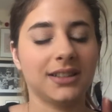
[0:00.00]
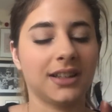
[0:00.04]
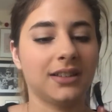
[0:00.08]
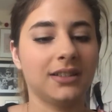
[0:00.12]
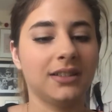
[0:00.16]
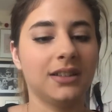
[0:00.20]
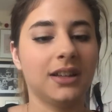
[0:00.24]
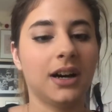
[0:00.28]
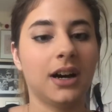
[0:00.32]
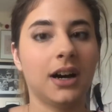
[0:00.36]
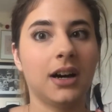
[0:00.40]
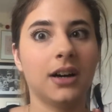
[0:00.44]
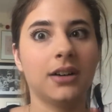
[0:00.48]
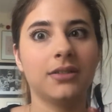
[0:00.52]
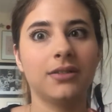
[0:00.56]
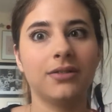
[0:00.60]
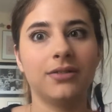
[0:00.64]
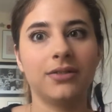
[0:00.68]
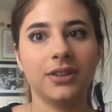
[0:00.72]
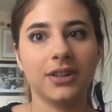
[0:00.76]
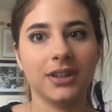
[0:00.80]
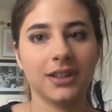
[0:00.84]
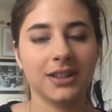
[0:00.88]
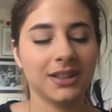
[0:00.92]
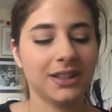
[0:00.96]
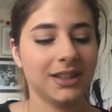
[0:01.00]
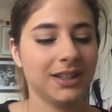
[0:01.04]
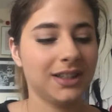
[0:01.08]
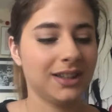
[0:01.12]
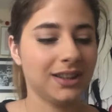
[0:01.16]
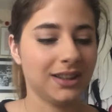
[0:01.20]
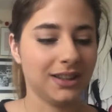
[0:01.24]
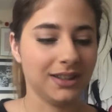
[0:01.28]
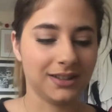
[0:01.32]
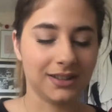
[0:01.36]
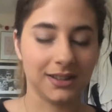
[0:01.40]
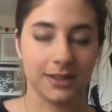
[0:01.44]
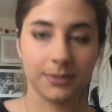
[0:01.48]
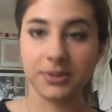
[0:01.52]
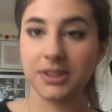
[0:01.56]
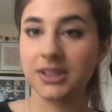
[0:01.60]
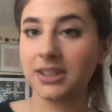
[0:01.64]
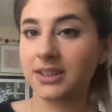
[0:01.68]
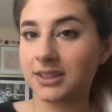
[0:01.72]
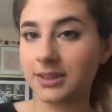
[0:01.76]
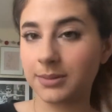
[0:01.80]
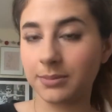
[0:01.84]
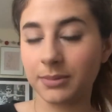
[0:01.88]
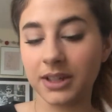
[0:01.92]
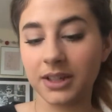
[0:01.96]
I love these
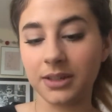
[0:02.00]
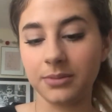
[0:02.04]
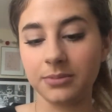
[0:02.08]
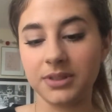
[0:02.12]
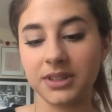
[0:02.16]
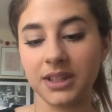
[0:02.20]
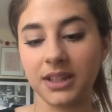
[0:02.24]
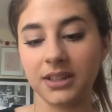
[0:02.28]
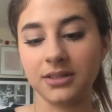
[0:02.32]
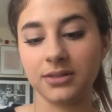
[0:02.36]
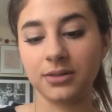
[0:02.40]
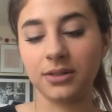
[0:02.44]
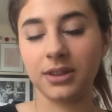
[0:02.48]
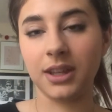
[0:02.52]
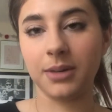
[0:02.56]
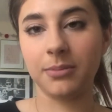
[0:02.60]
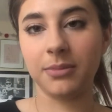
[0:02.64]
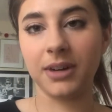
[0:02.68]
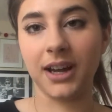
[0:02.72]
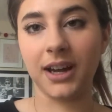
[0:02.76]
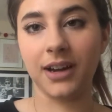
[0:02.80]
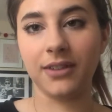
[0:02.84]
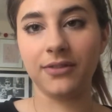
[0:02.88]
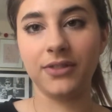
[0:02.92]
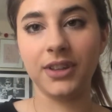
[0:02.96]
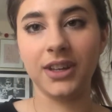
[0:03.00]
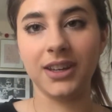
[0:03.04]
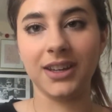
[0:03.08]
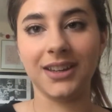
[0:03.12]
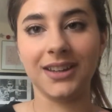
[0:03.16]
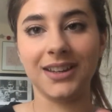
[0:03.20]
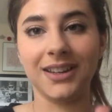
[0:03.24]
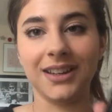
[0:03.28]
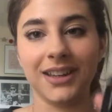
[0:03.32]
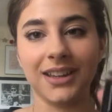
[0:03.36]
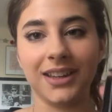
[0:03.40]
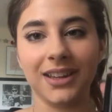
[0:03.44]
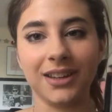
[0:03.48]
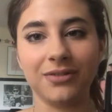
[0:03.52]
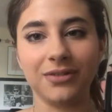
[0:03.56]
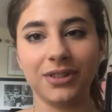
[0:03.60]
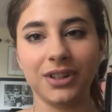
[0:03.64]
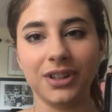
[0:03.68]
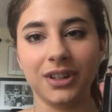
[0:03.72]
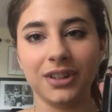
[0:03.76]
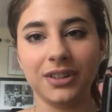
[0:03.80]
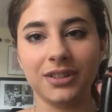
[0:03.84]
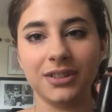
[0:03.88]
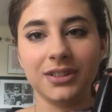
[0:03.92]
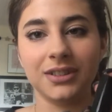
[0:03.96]
lipsticks. I'm like obsessed with them. I have it in like every
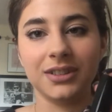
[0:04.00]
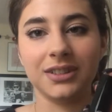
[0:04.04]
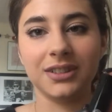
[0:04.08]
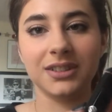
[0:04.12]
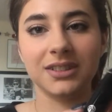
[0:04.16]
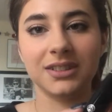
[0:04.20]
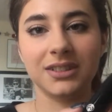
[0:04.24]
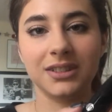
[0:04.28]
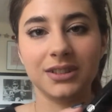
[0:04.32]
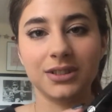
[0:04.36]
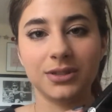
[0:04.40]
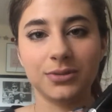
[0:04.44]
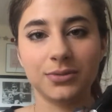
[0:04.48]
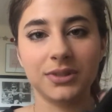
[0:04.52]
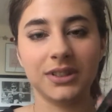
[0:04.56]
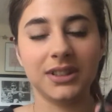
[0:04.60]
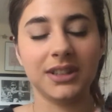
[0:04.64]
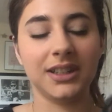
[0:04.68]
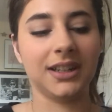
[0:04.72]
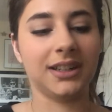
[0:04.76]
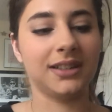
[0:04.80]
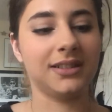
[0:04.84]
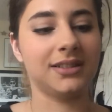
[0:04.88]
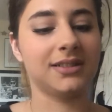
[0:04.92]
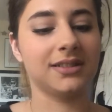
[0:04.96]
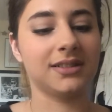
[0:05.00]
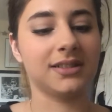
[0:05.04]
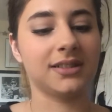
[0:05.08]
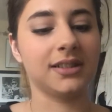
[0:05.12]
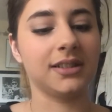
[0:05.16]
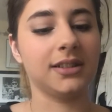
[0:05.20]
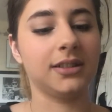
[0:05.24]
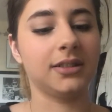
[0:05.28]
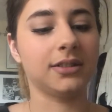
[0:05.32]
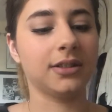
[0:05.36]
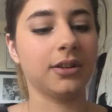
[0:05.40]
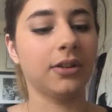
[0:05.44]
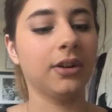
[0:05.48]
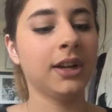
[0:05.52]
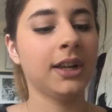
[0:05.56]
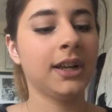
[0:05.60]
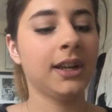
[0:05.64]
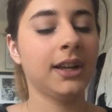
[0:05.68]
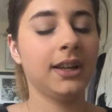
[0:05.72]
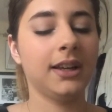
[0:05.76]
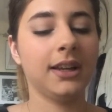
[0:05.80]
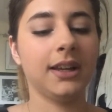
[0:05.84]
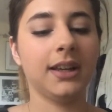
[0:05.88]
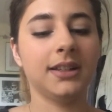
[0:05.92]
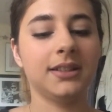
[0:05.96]
color, and it's really nice and sleek. So
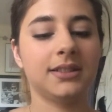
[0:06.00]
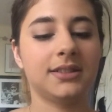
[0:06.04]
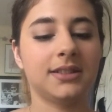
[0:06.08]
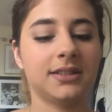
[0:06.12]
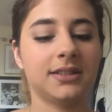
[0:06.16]
it's